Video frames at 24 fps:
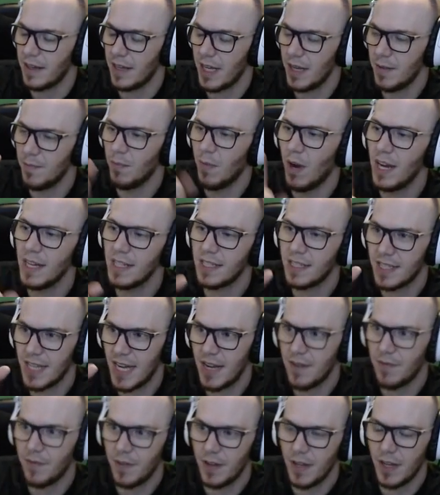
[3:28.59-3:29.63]
It might
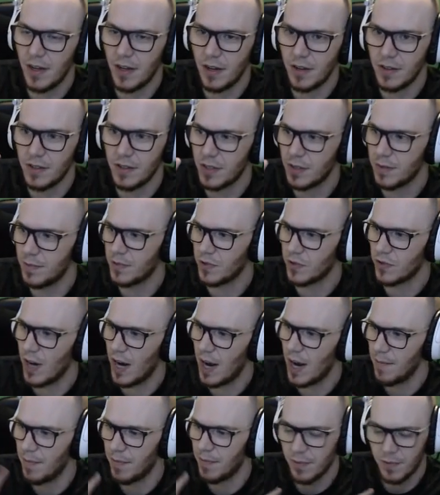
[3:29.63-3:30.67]
say for you,
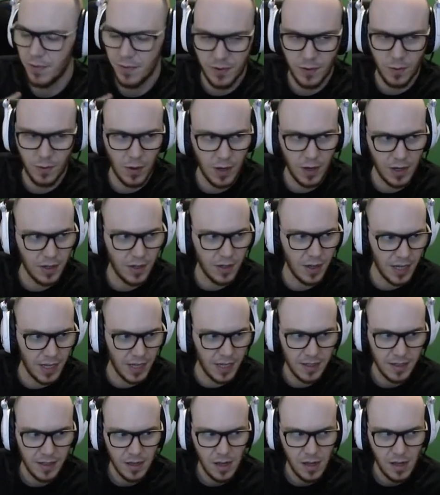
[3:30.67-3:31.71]
subscribe for $1.